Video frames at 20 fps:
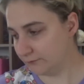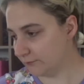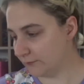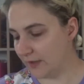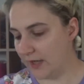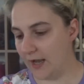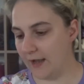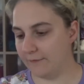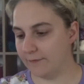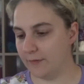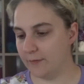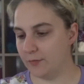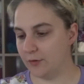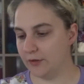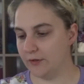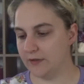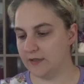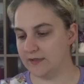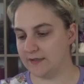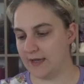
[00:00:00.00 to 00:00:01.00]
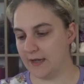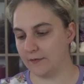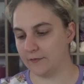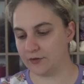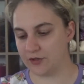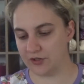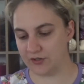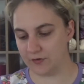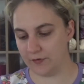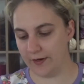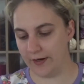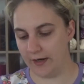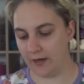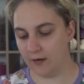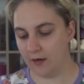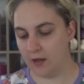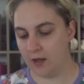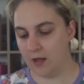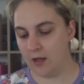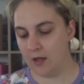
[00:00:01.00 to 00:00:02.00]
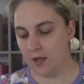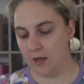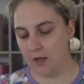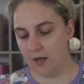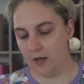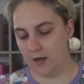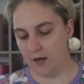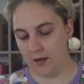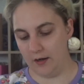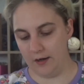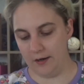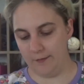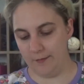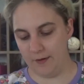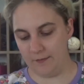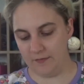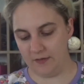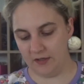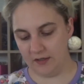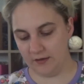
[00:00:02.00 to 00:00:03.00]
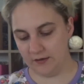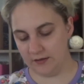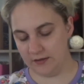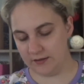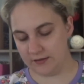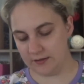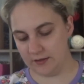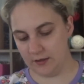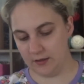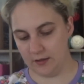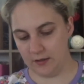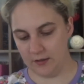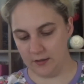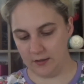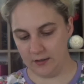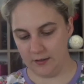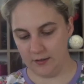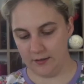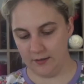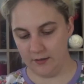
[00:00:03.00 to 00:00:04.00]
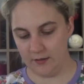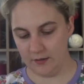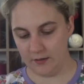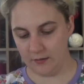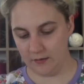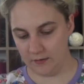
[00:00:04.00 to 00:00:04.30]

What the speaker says: I've been pulling this out, which is great. I'm knitting this on